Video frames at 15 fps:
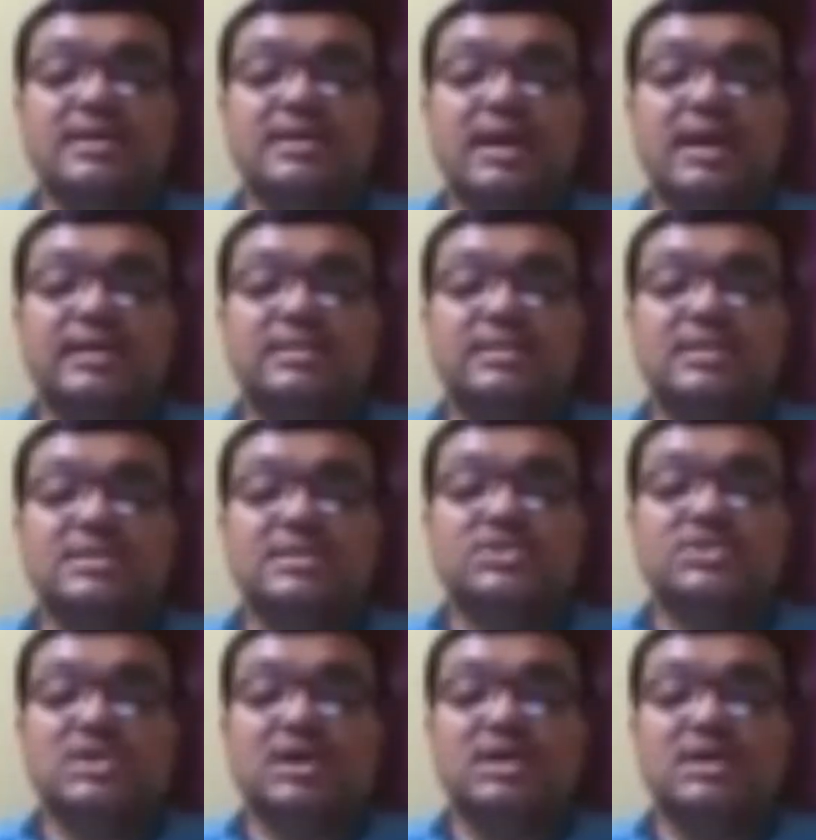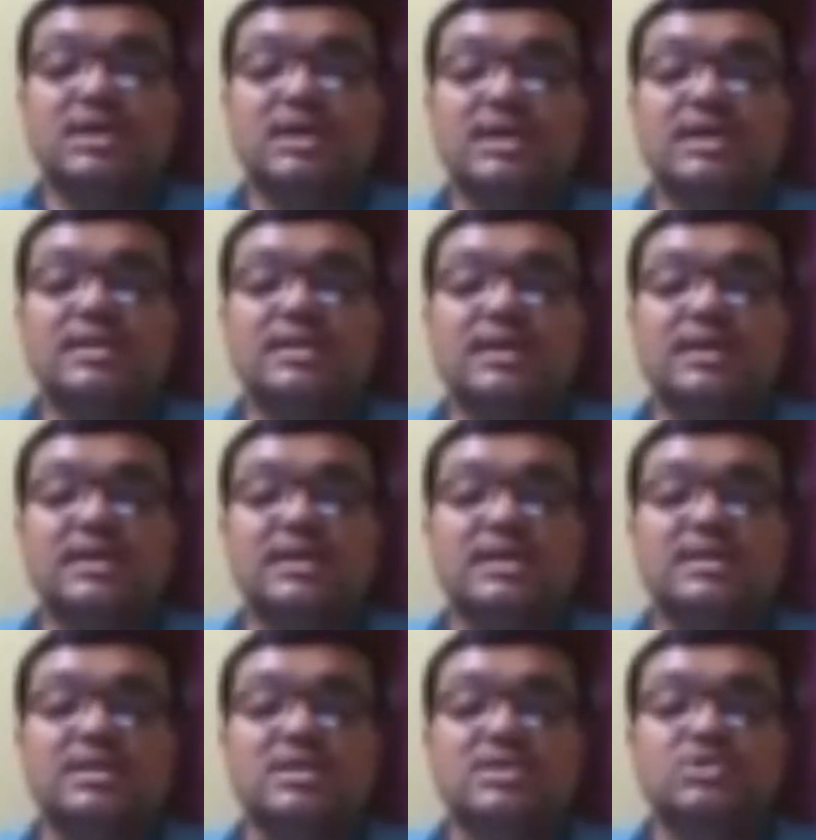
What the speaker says: and then struck again and again,